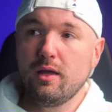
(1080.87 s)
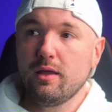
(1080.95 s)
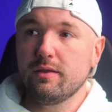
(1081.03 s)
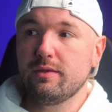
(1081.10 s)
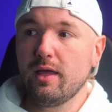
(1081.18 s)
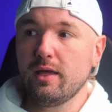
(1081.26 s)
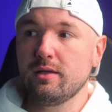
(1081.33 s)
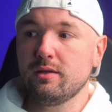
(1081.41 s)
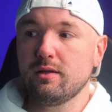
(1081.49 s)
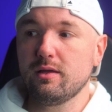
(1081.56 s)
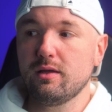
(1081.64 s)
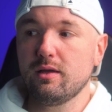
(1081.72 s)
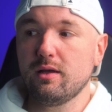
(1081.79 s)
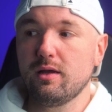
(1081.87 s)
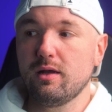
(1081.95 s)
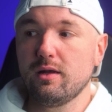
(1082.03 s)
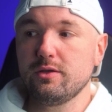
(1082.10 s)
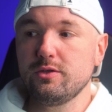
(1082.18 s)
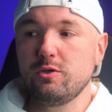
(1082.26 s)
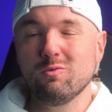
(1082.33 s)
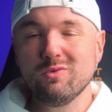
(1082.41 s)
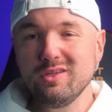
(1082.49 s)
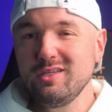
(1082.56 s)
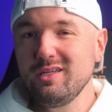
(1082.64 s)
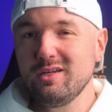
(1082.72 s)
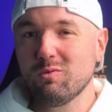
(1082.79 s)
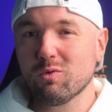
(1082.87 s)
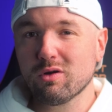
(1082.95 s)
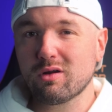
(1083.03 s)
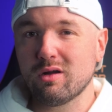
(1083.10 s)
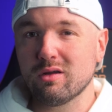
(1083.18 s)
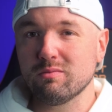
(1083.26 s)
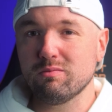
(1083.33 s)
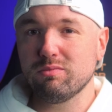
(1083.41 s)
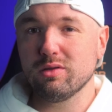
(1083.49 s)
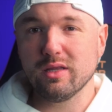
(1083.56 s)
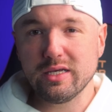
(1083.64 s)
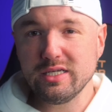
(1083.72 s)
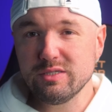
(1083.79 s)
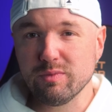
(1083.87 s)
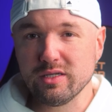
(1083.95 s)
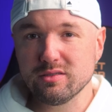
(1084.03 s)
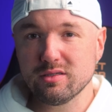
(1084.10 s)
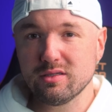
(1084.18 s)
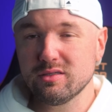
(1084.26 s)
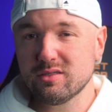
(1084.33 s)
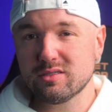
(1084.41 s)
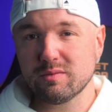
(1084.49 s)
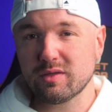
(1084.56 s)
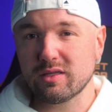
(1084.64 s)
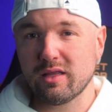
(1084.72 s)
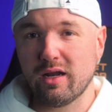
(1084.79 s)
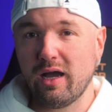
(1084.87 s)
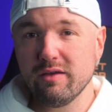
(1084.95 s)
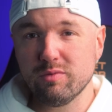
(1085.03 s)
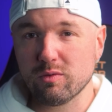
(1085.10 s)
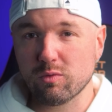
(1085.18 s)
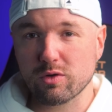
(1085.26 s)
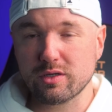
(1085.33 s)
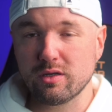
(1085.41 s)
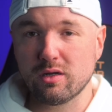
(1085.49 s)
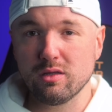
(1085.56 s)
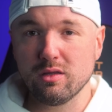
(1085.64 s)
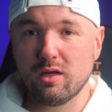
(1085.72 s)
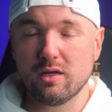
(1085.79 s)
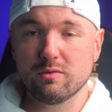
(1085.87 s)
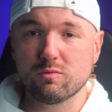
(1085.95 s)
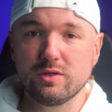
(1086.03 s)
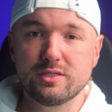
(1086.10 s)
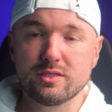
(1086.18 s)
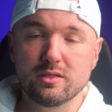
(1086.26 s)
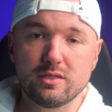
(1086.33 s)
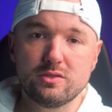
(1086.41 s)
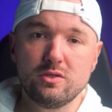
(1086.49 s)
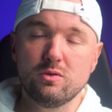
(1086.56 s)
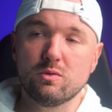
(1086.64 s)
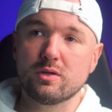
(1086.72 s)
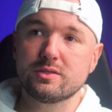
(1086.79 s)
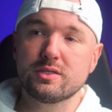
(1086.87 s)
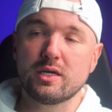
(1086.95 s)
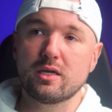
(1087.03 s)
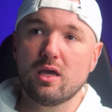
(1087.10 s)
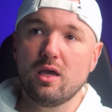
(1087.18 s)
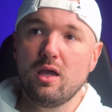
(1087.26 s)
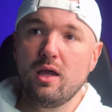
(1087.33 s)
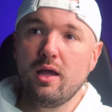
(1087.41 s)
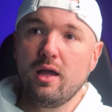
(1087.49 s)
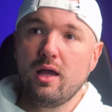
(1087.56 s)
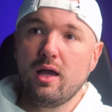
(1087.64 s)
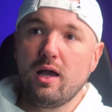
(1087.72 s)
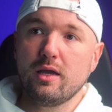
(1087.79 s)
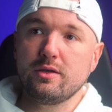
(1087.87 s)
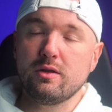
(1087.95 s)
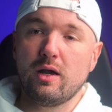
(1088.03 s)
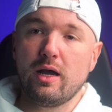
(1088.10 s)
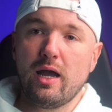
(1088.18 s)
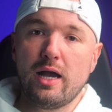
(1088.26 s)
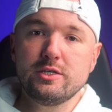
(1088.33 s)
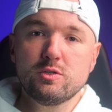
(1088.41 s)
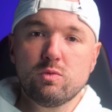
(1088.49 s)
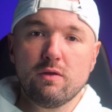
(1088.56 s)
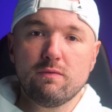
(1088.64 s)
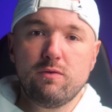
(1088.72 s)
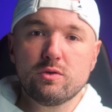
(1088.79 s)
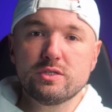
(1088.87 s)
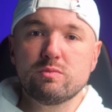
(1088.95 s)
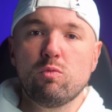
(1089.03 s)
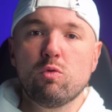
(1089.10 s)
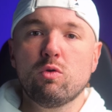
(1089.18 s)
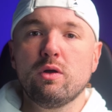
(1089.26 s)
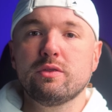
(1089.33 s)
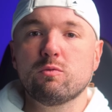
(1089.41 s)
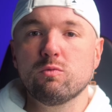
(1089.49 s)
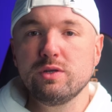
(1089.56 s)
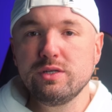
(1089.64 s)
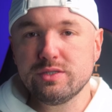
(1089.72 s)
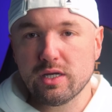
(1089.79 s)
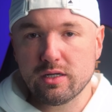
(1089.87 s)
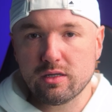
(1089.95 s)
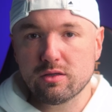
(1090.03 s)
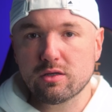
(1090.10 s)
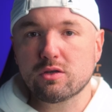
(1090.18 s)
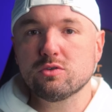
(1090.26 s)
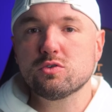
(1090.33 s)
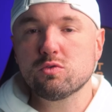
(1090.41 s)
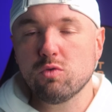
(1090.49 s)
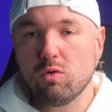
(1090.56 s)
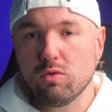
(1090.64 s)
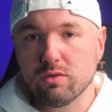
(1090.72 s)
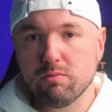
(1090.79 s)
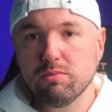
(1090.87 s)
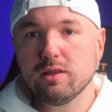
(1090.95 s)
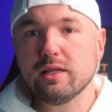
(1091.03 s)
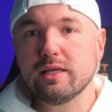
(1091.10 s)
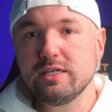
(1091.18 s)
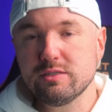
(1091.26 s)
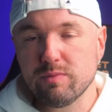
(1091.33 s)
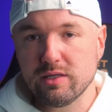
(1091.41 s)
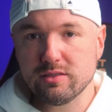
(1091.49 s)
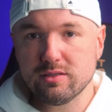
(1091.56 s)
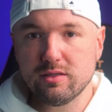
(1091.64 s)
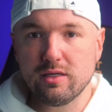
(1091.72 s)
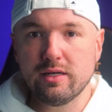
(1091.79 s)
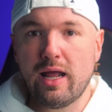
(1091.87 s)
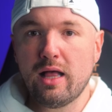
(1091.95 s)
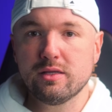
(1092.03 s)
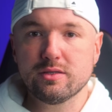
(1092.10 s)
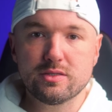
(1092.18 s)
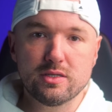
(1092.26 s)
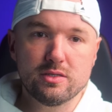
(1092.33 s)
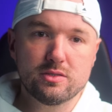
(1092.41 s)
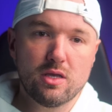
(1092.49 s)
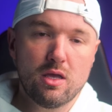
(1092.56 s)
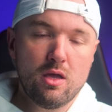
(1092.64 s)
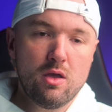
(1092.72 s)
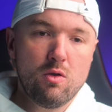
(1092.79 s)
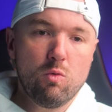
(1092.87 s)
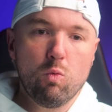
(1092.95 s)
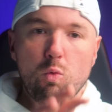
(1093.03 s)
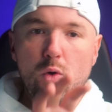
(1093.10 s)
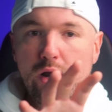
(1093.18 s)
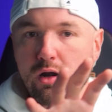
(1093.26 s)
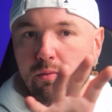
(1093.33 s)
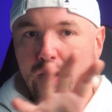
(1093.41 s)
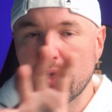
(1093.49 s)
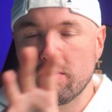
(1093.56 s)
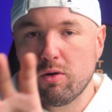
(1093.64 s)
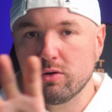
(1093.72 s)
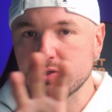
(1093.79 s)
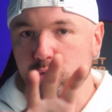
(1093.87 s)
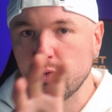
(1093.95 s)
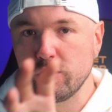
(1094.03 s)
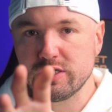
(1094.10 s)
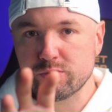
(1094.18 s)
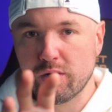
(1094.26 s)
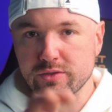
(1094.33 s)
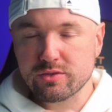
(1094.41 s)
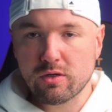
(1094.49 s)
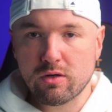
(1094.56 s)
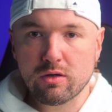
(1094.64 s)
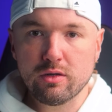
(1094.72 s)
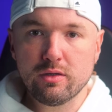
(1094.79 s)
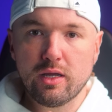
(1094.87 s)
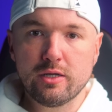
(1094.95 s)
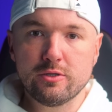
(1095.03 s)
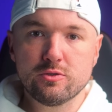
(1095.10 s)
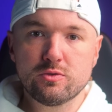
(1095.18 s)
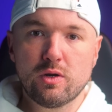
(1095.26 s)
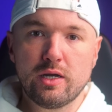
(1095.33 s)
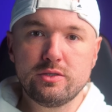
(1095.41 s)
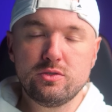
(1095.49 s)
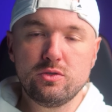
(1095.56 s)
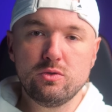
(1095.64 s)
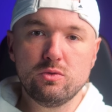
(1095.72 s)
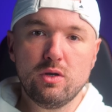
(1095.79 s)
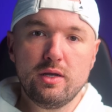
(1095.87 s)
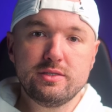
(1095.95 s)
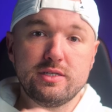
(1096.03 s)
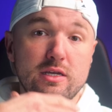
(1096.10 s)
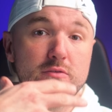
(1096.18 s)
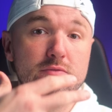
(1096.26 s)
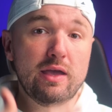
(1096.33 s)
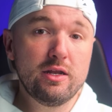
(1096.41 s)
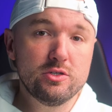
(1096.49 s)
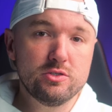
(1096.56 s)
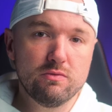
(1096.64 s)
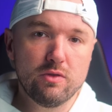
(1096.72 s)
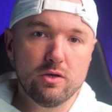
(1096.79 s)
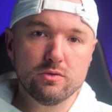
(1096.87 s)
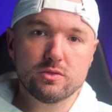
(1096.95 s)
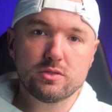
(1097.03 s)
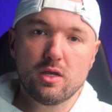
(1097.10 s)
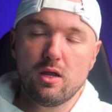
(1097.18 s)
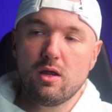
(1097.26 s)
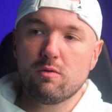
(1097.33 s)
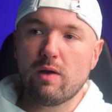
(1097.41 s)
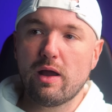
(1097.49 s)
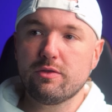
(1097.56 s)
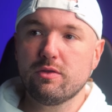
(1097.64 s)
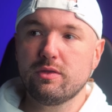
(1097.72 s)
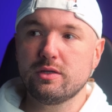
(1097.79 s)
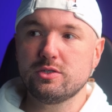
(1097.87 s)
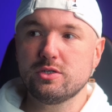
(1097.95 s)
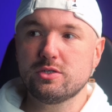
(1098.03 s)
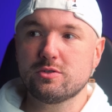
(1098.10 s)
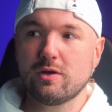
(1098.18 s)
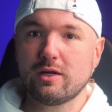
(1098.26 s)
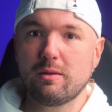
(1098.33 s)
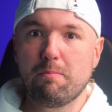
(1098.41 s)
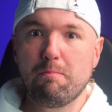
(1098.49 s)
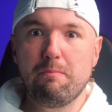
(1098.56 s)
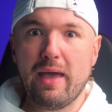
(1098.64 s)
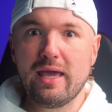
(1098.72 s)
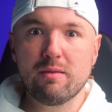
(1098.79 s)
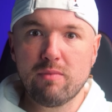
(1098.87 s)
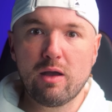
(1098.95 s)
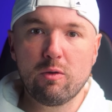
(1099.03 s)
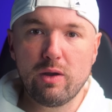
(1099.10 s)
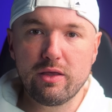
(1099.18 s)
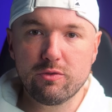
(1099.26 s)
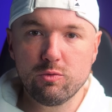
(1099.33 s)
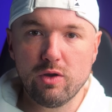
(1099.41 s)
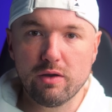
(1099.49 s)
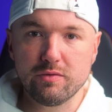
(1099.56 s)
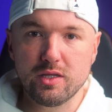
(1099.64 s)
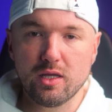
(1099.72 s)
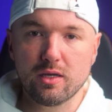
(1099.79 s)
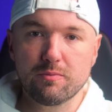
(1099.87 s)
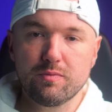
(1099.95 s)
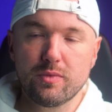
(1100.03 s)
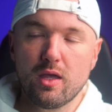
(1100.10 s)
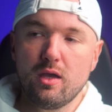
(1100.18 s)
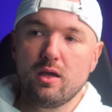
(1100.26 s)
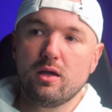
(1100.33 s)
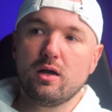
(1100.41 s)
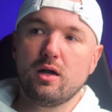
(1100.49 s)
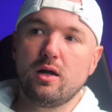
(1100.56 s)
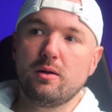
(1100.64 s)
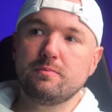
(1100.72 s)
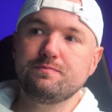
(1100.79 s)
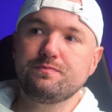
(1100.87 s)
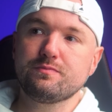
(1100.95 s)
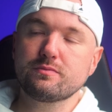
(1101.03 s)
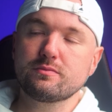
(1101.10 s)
then you really need to work on placement. This is something that I've been working on a lot recently too, where it's like, you know, I just want to focus more on the resetting, the control, the placement, the analysis, where my opponent's weak spots are, and try to take advantage of those rather than just trying to bang my way through everything. You